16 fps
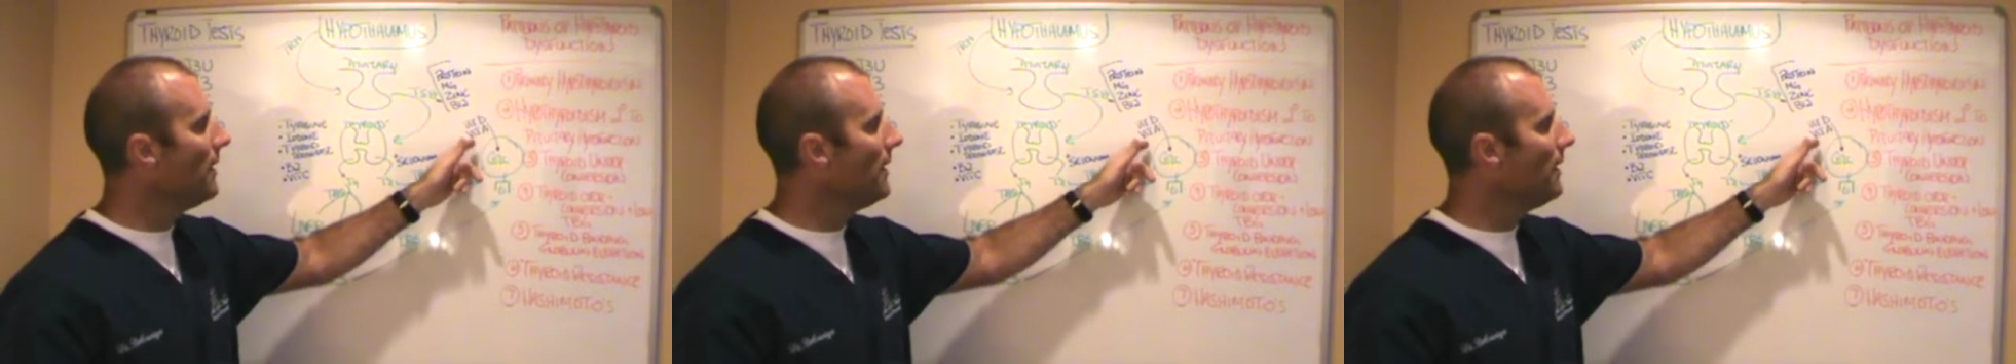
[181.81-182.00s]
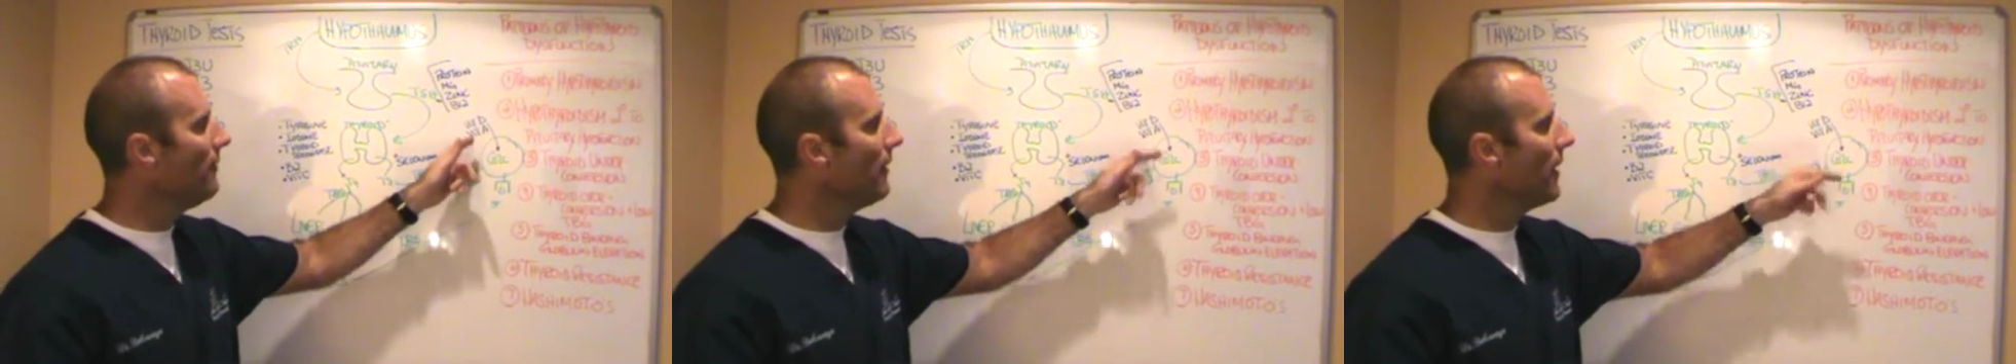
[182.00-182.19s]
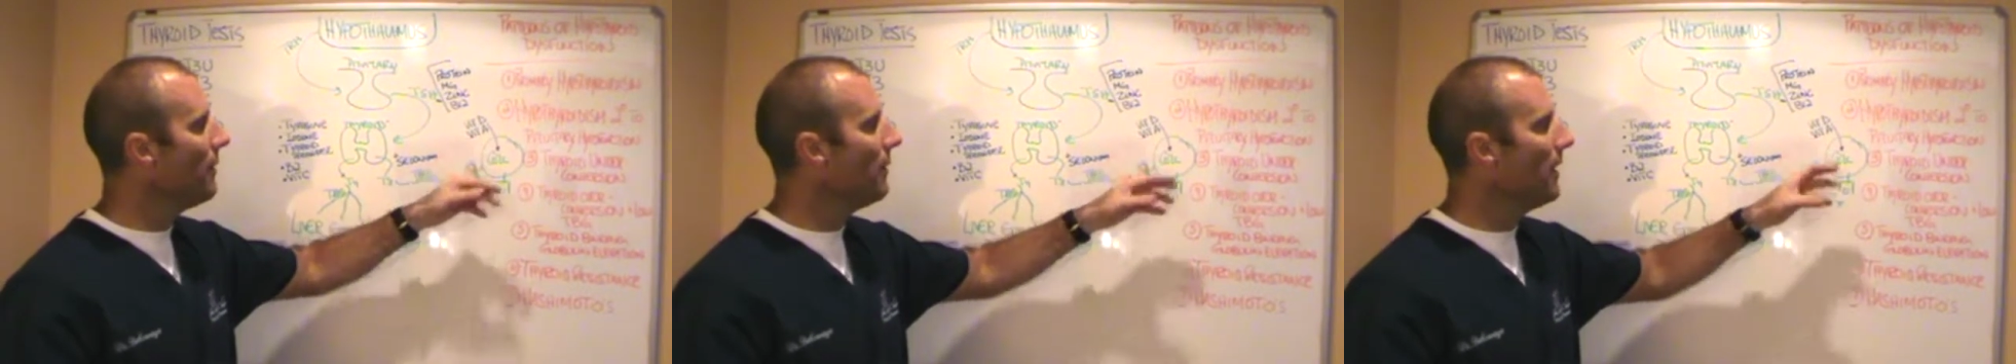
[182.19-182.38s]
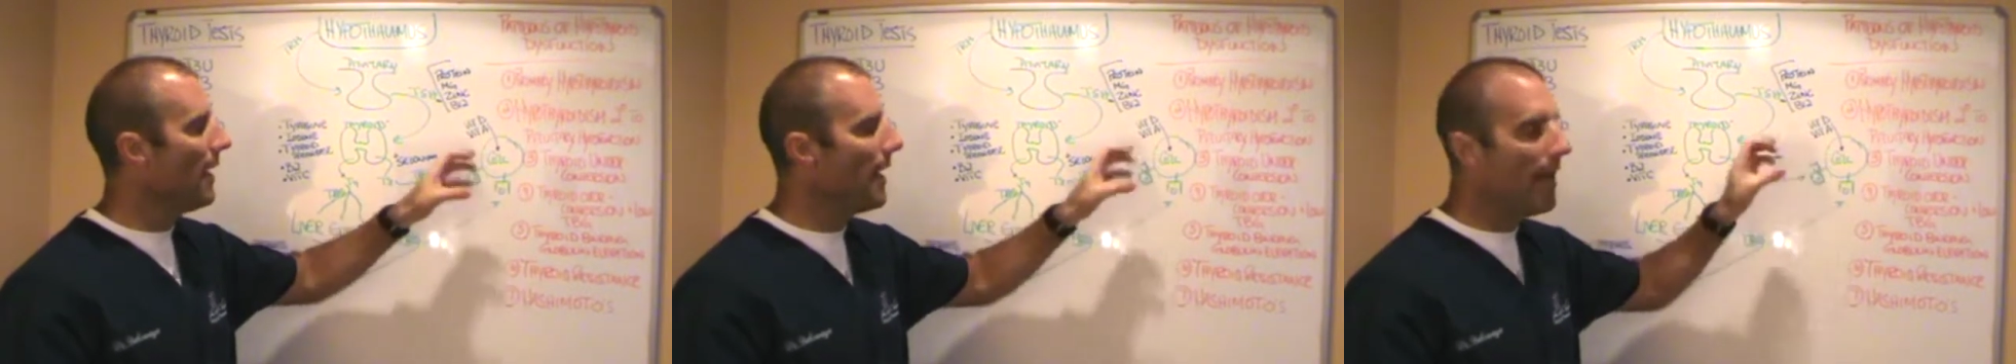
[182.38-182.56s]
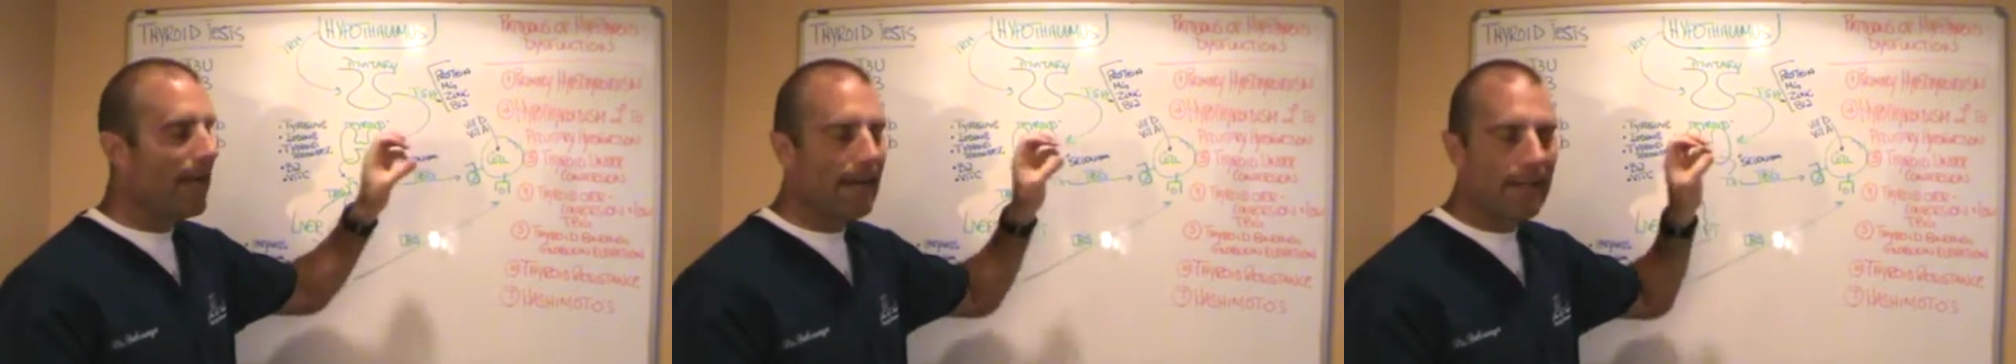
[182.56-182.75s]
D, vitamin
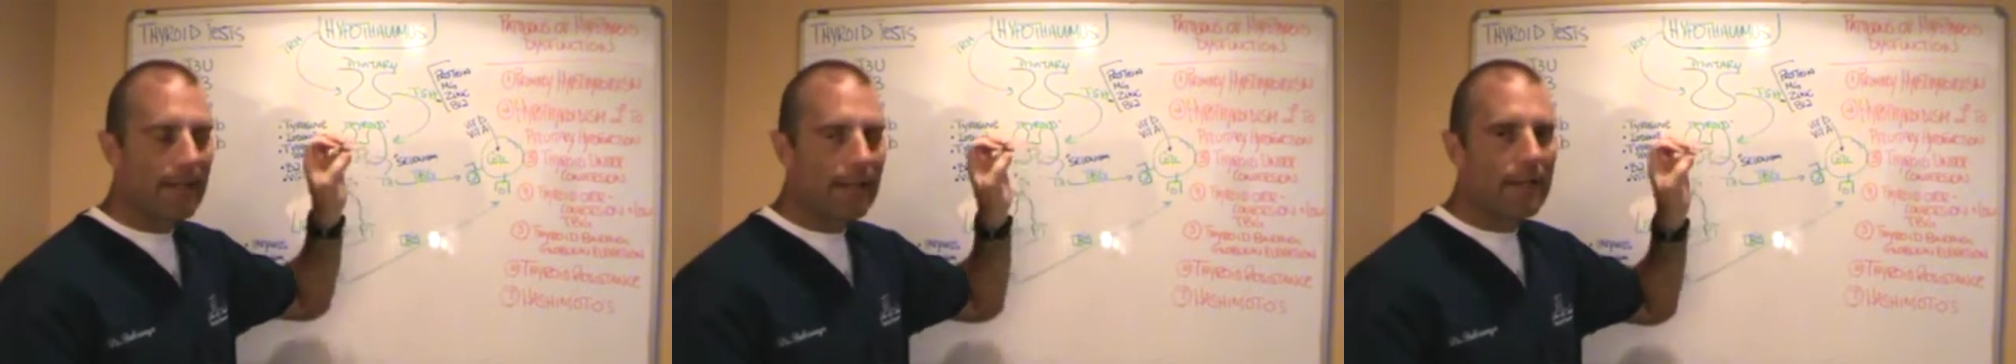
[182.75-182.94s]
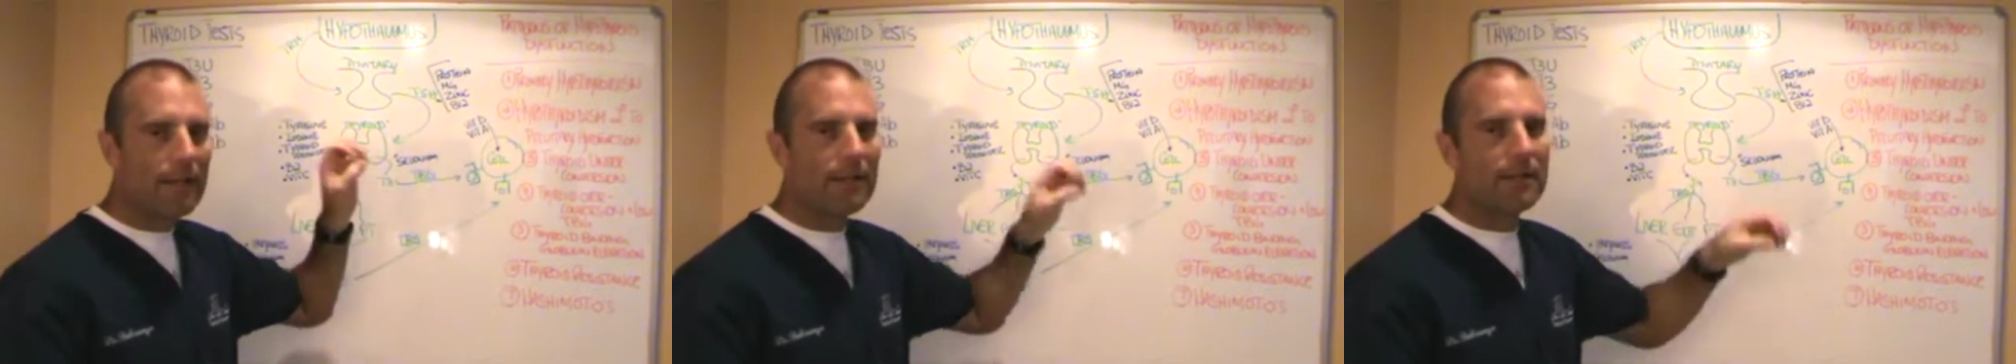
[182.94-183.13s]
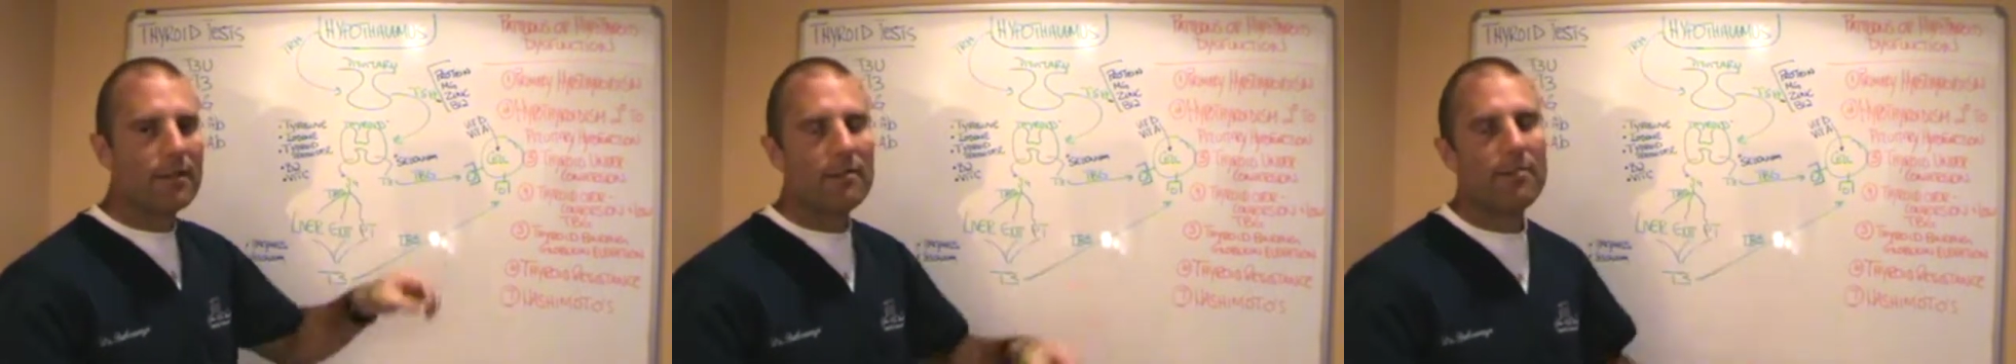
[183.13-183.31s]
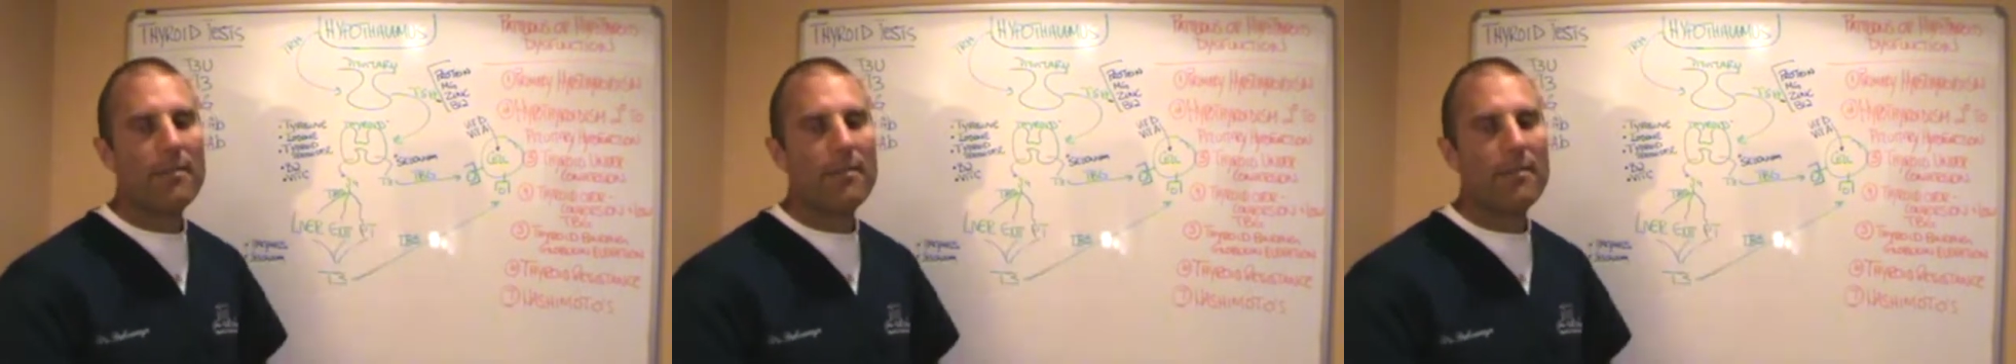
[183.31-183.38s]
A to